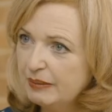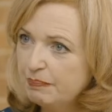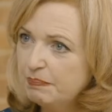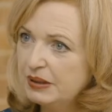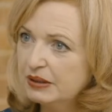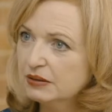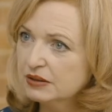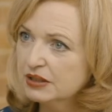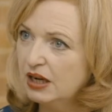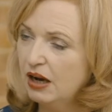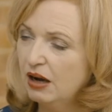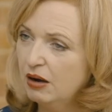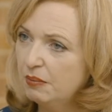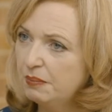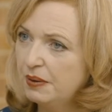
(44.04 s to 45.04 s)
they build
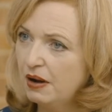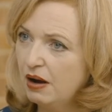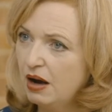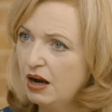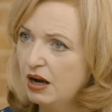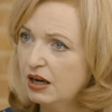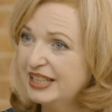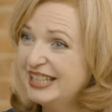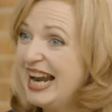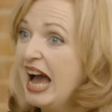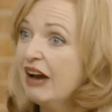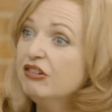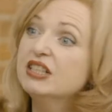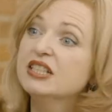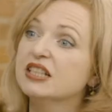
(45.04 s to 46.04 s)
up a
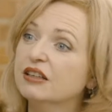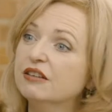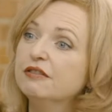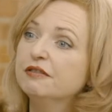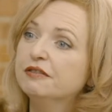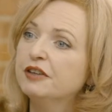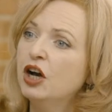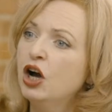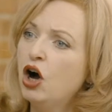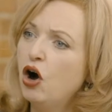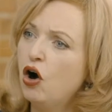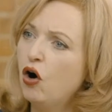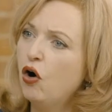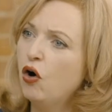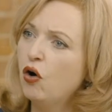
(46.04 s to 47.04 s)
narrative
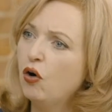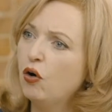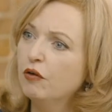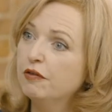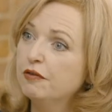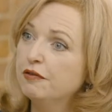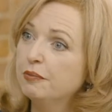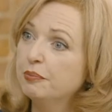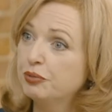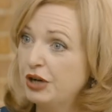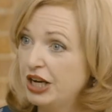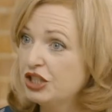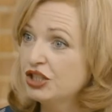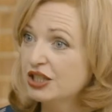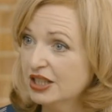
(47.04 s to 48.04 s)
of
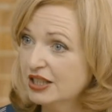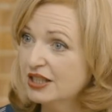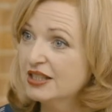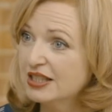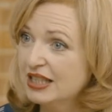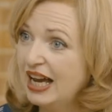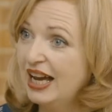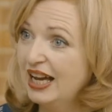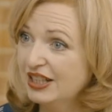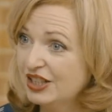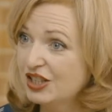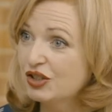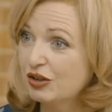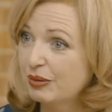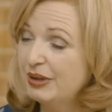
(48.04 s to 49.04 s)
prejudice and
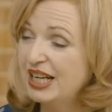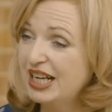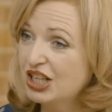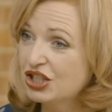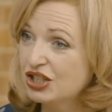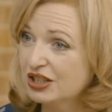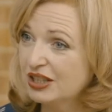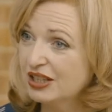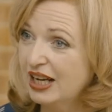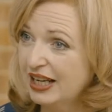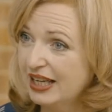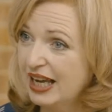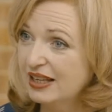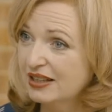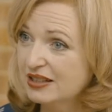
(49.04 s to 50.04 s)
discrimination
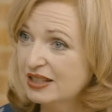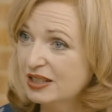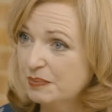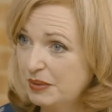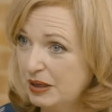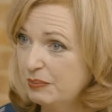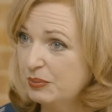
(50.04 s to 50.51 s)
against